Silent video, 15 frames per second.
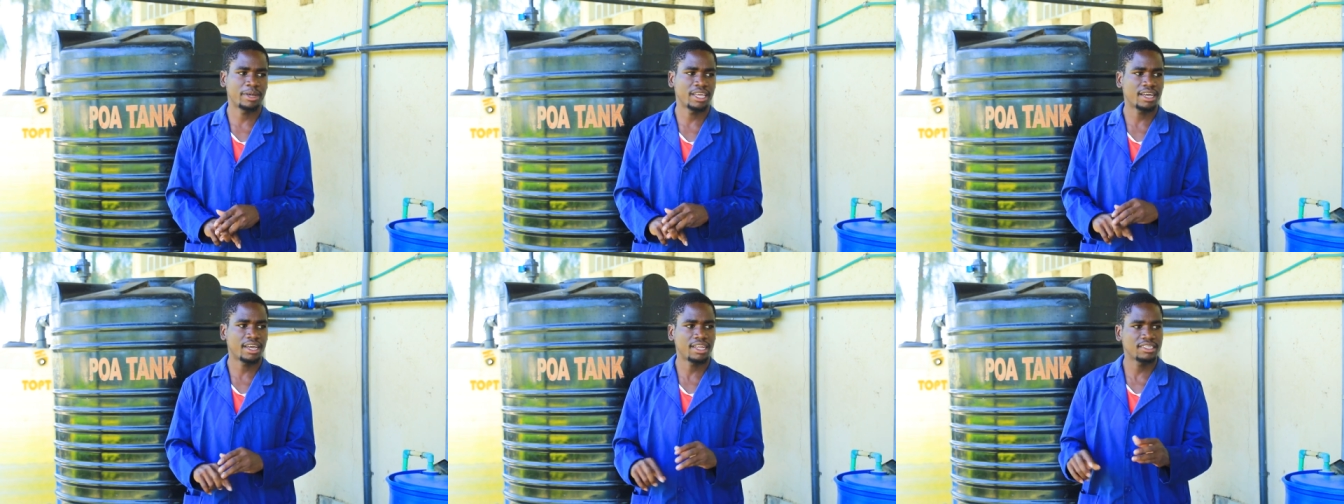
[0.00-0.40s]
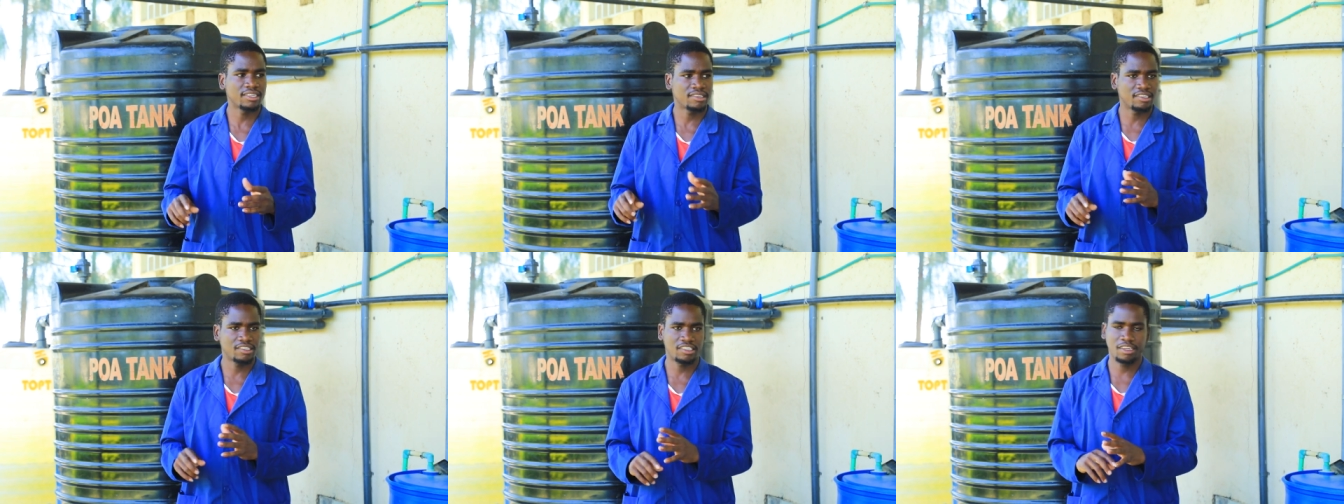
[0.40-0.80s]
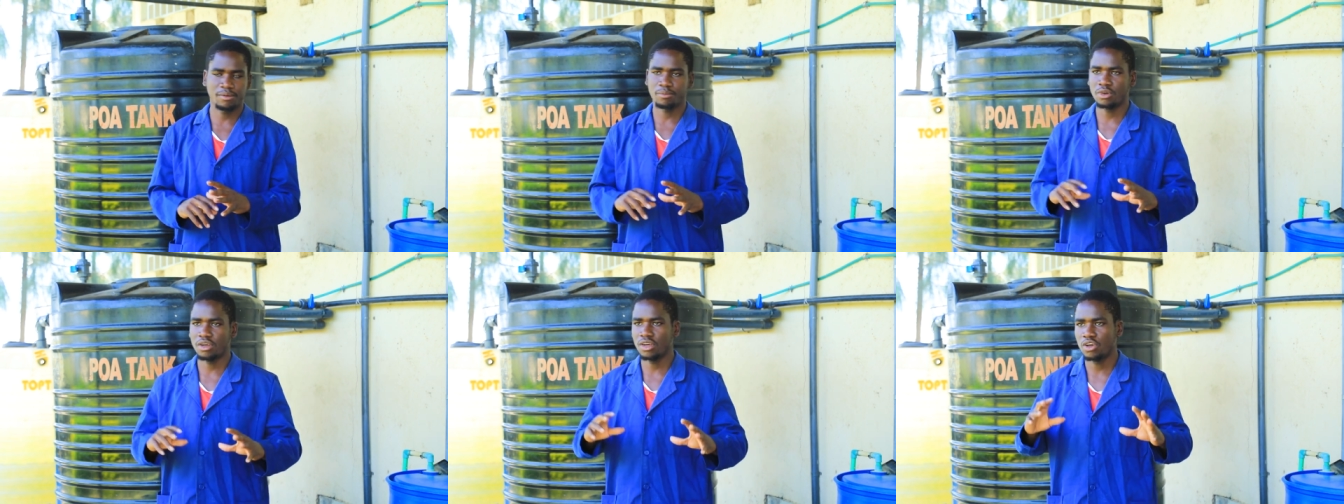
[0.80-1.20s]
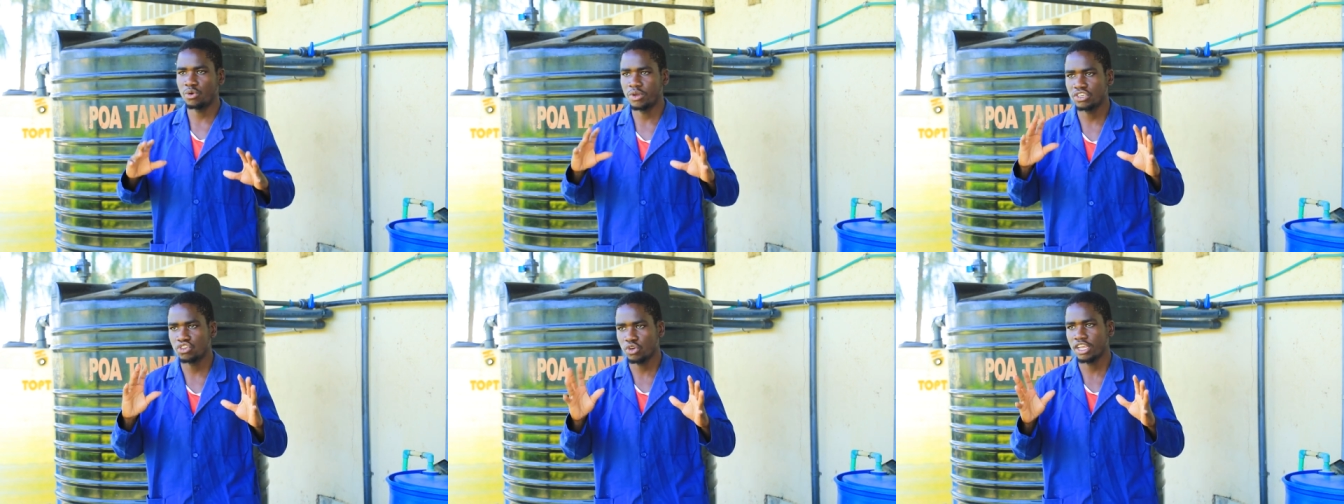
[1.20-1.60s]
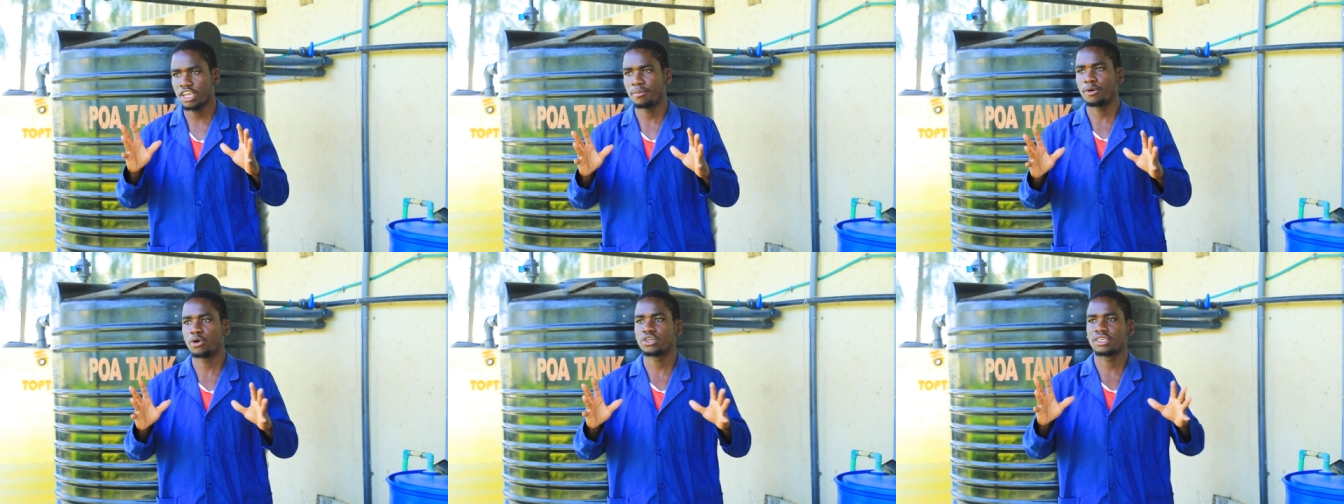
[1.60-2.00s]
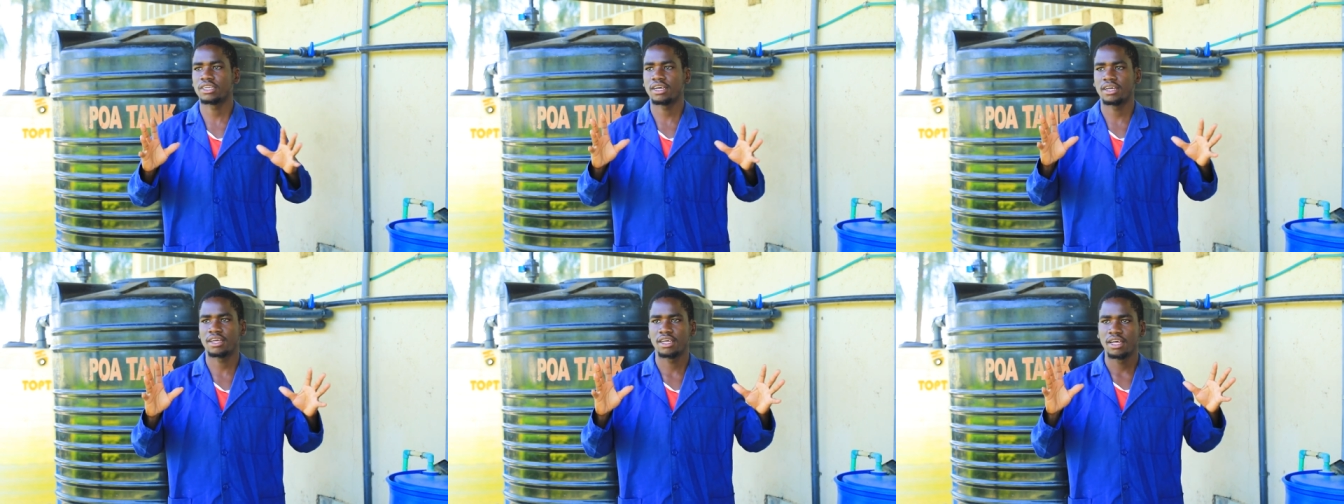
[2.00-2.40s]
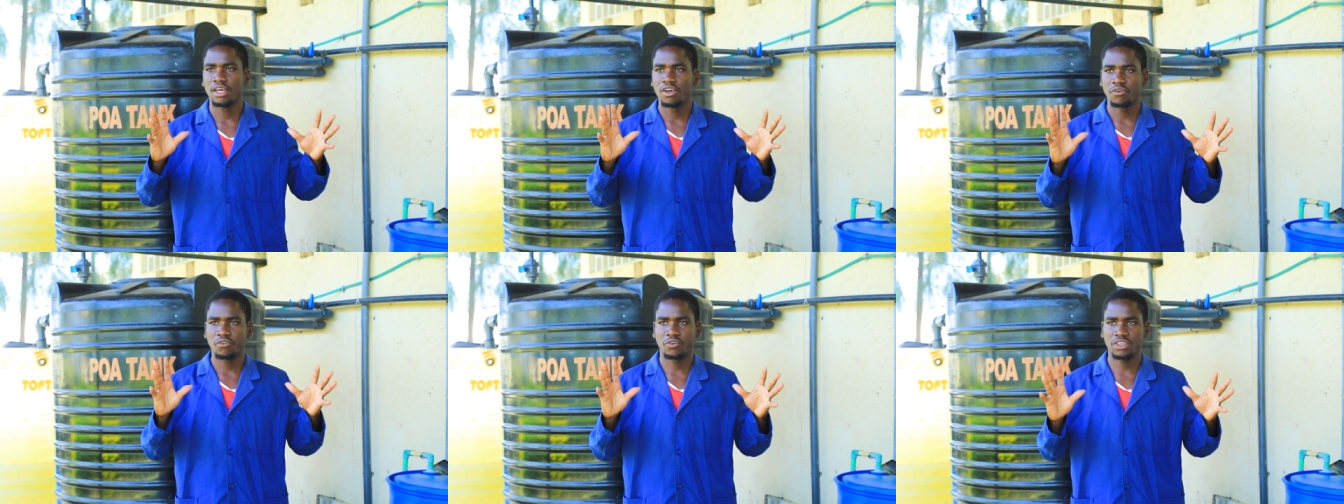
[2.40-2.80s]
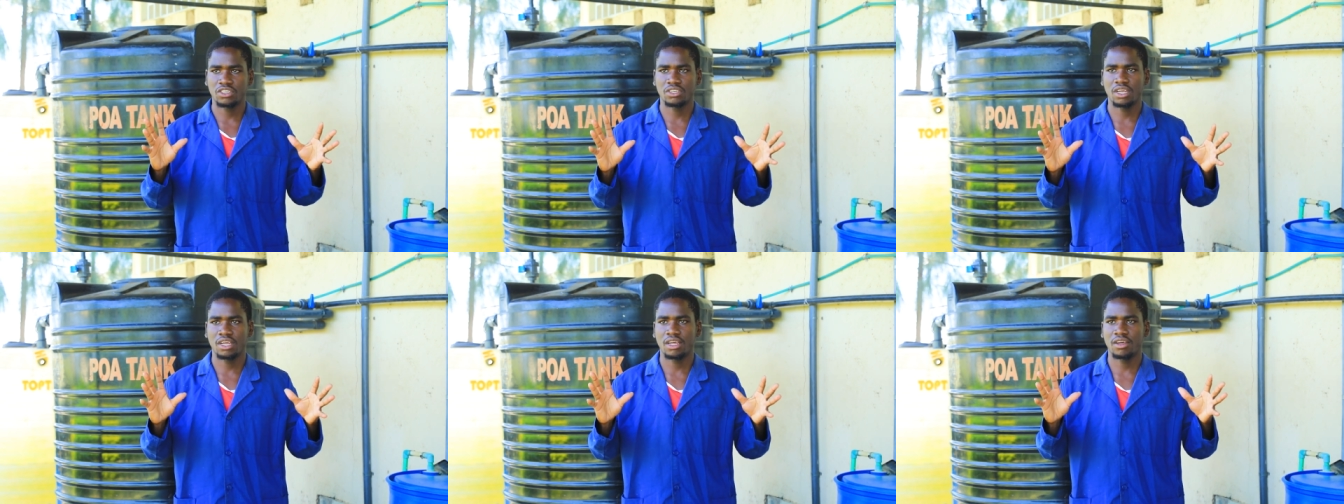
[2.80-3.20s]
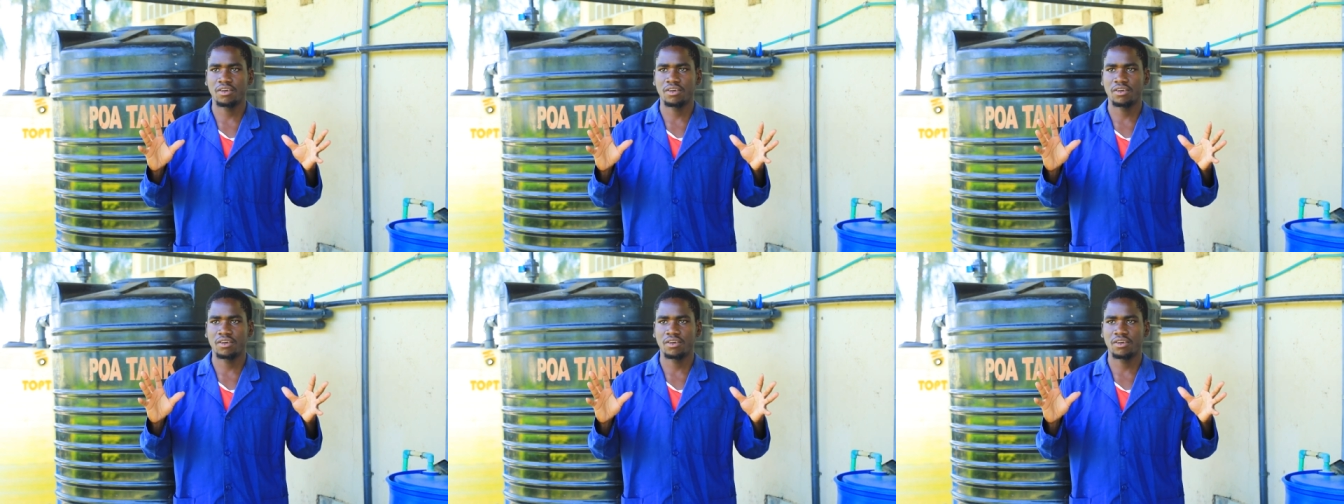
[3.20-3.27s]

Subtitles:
Like culture system, we're talking about fish